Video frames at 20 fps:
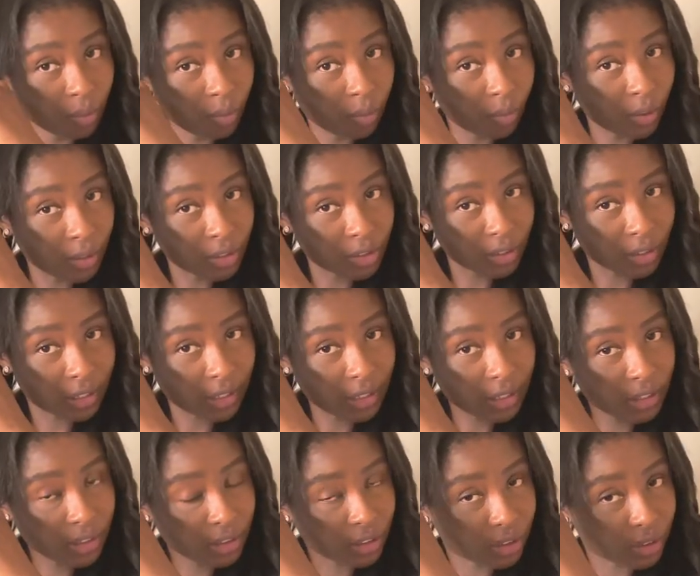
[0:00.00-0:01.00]
what you're
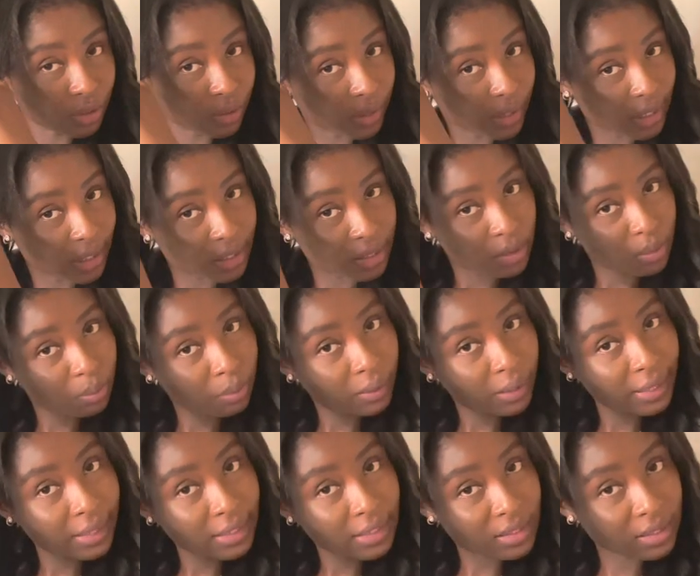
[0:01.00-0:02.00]
gonna do is
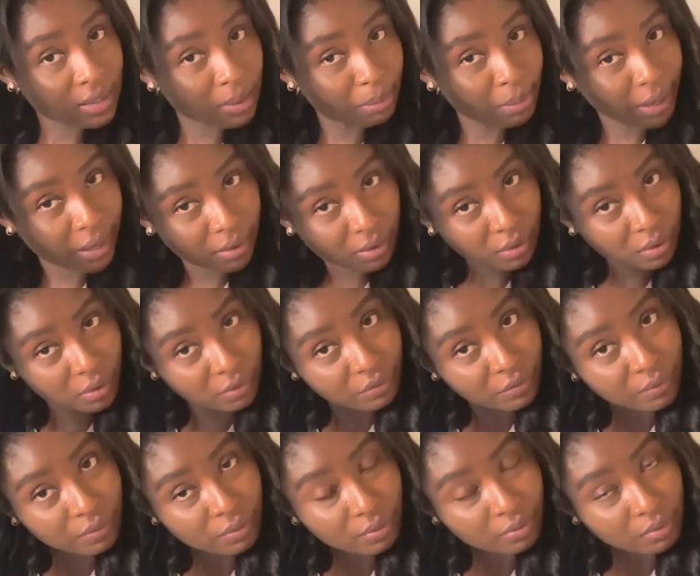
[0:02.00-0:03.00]
place the barrel
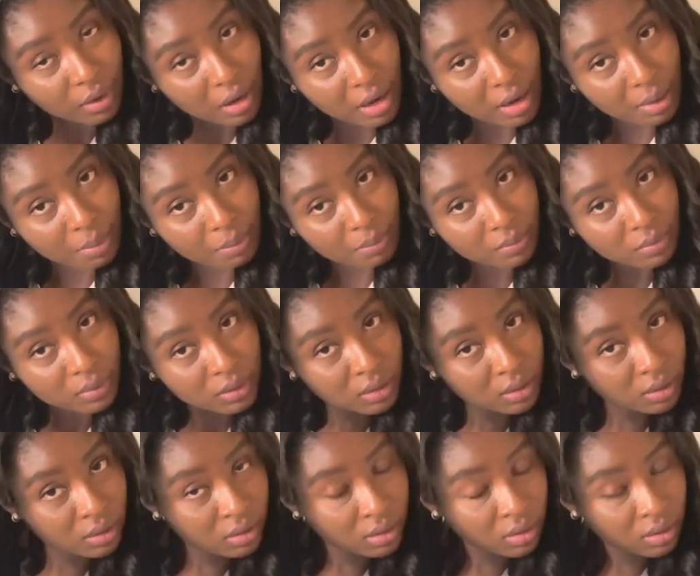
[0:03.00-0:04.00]
um,
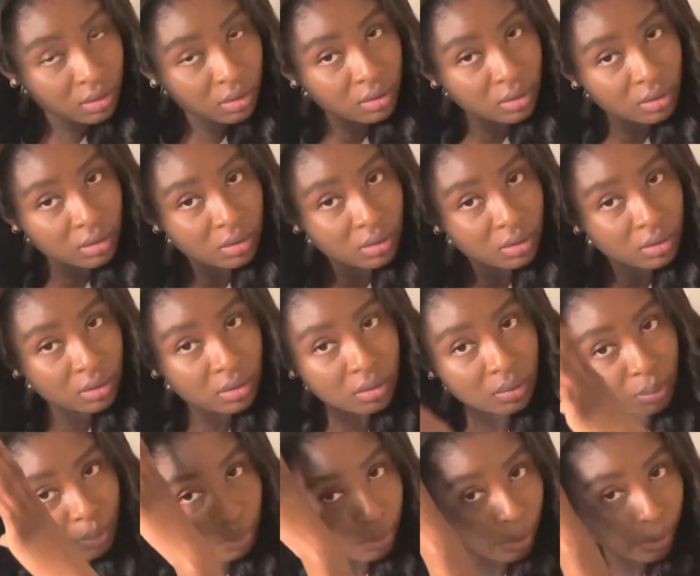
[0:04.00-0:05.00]

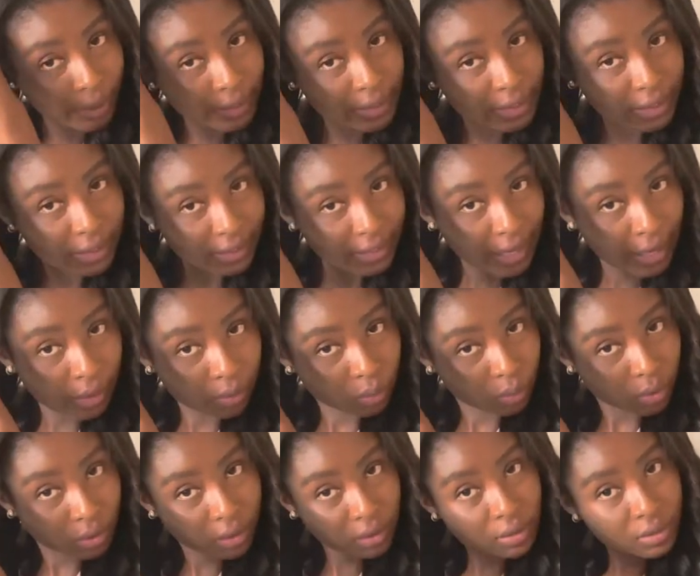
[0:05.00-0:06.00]
pointing
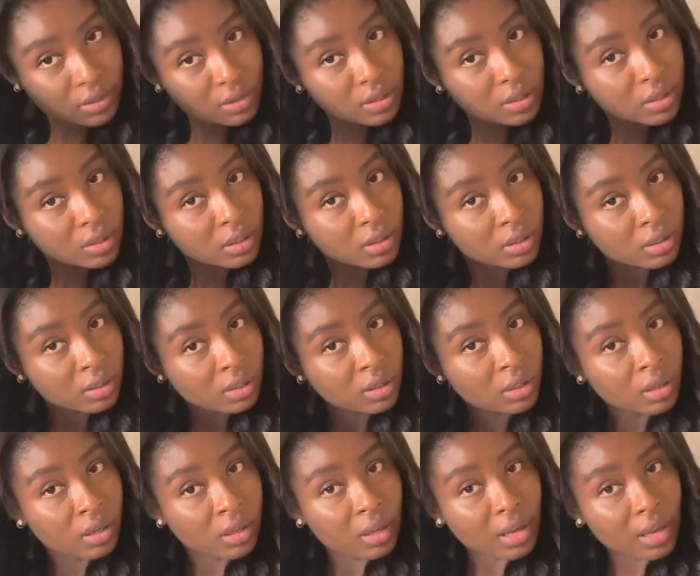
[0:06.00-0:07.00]
downwards
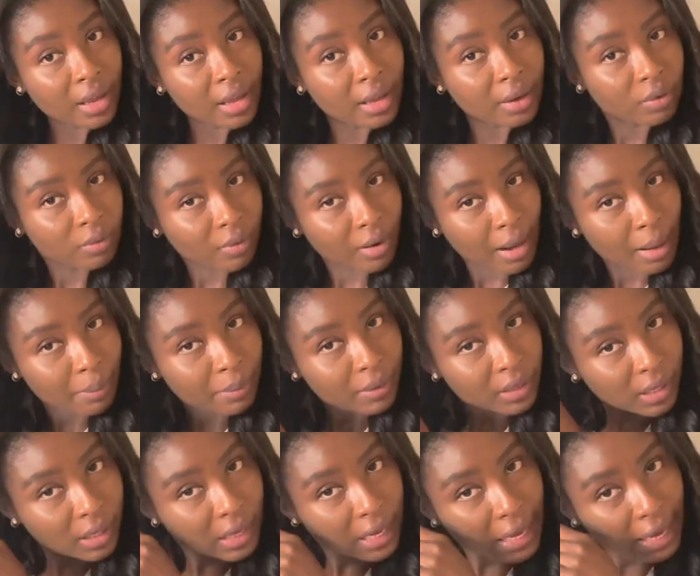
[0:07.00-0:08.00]
and wrap
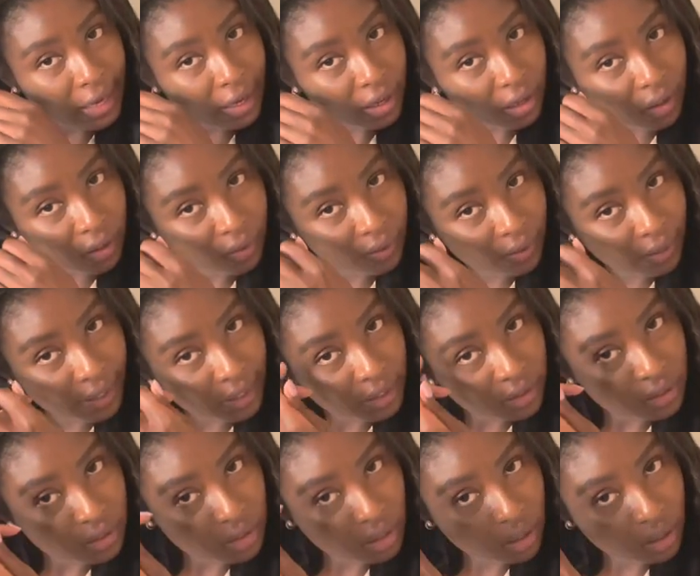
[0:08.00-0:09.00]
the hair like
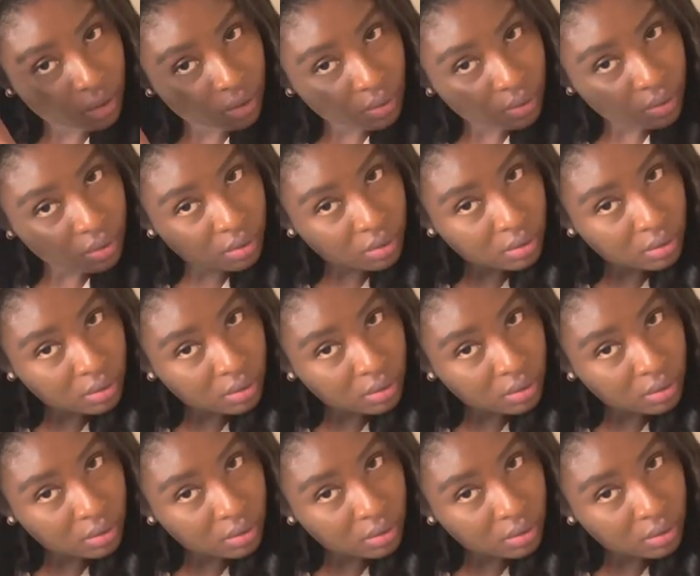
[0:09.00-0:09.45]
so.